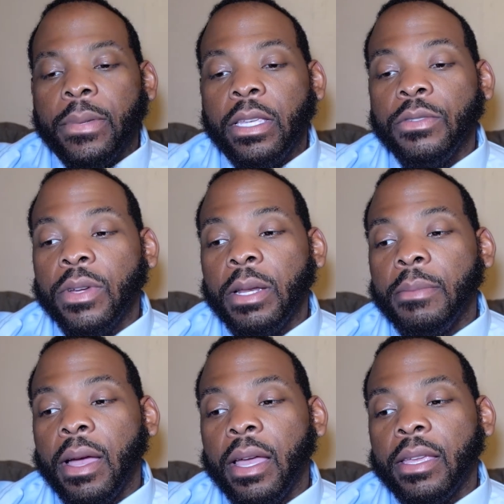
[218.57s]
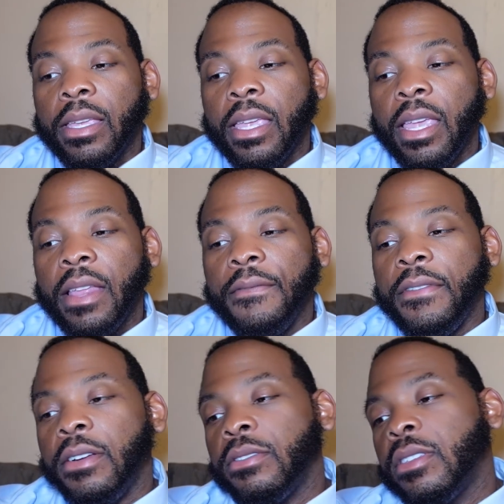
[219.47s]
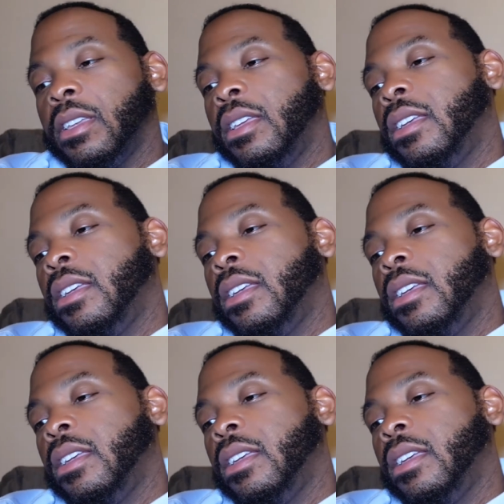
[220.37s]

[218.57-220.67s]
And at first,